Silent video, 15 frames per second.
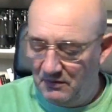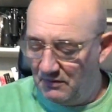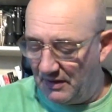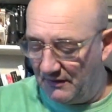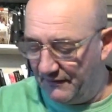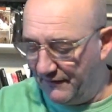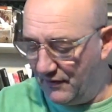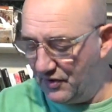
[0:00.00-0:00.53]

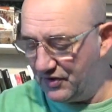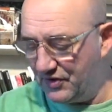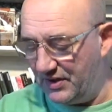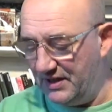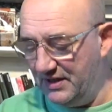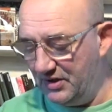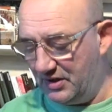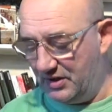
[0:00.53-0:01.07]
Right, first
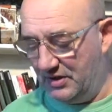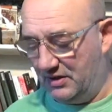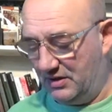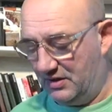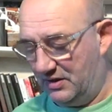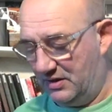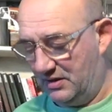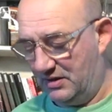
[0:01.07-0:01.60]
things
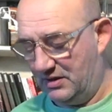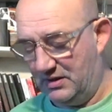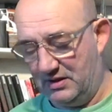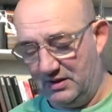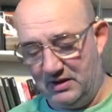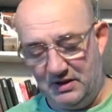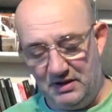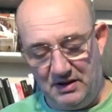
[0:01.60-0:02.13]

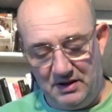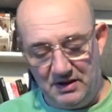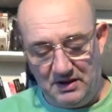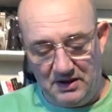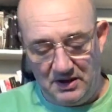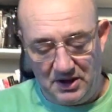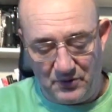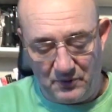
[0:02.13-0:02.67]

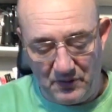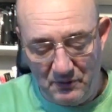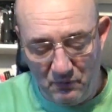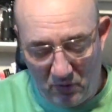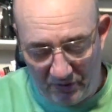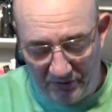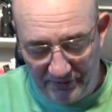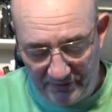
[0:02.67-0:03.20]
is we
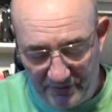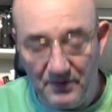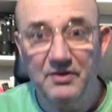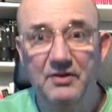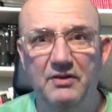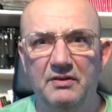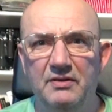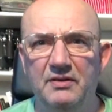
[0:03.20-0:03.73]
want
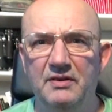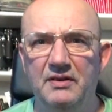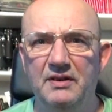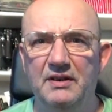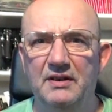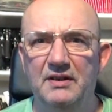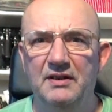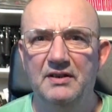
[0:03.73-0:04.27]

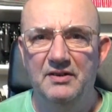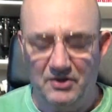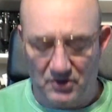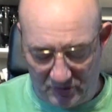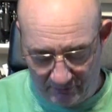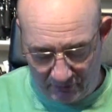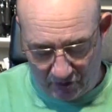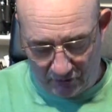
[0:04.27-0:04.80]

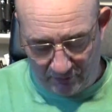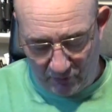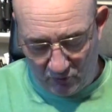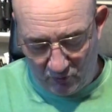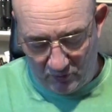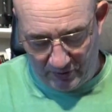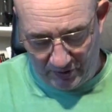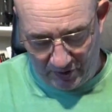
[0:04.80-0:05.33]
some small